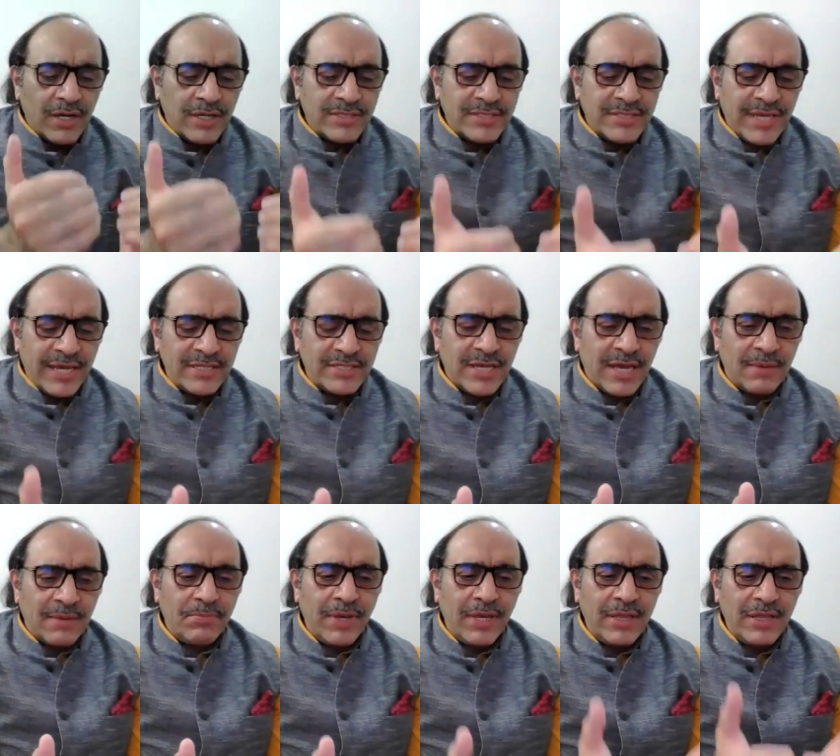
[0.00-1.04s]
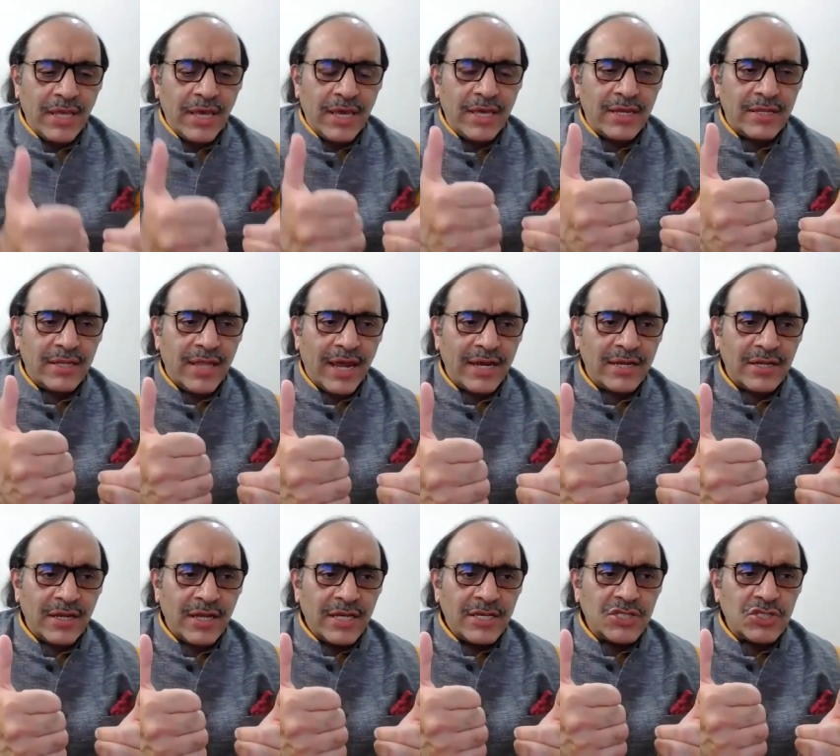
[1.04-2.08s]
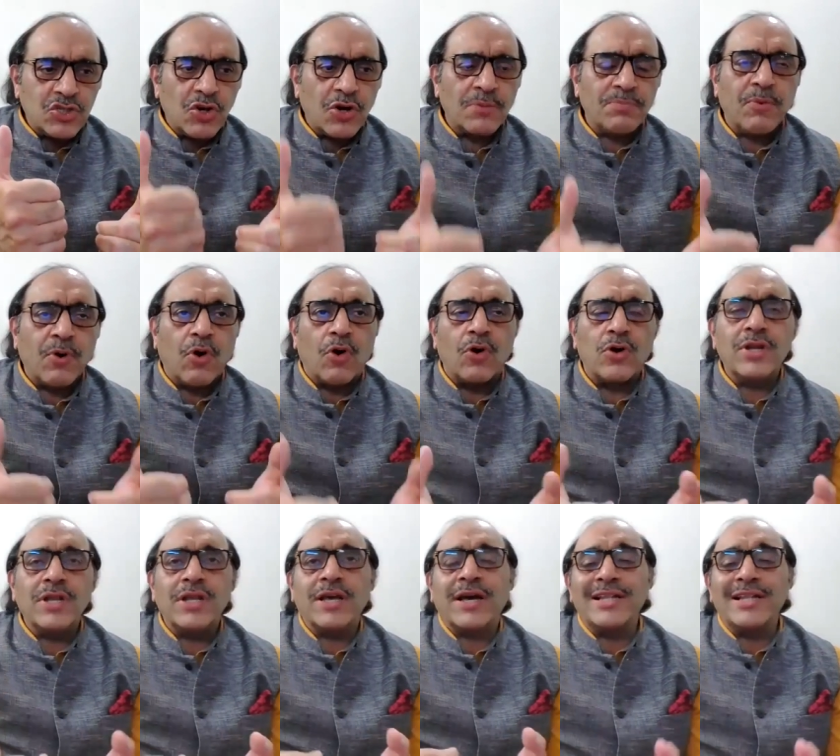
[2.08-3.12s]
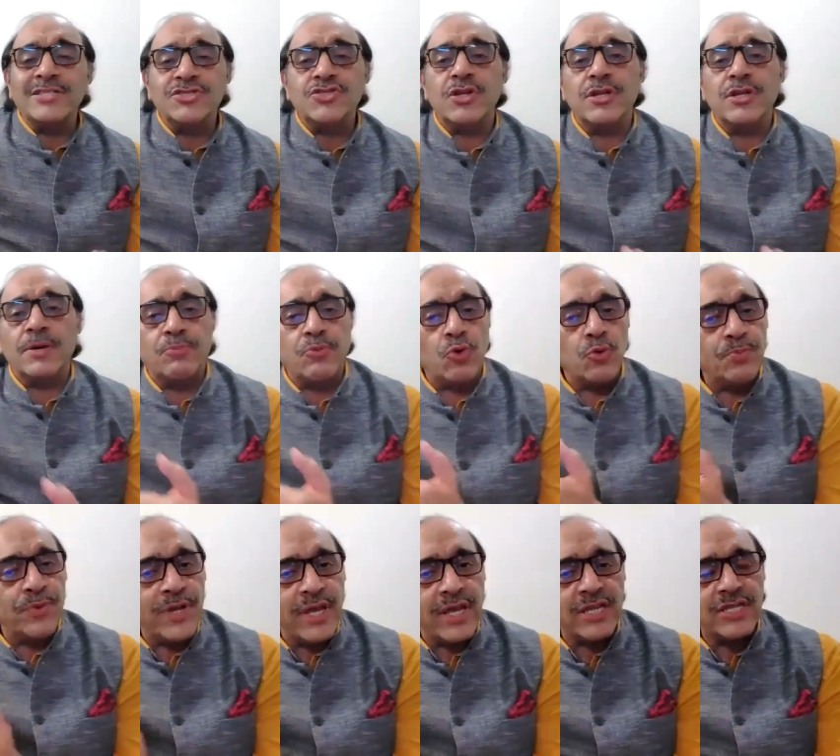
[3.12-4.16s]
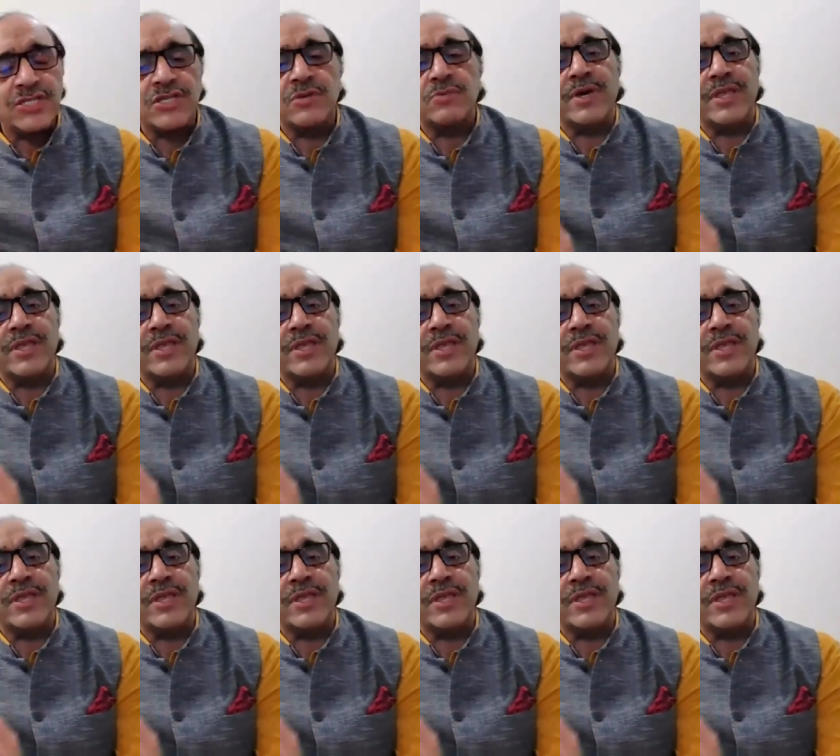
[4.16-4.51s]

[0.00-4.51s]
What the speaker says: a sense have been there that stop all cultural appropriation,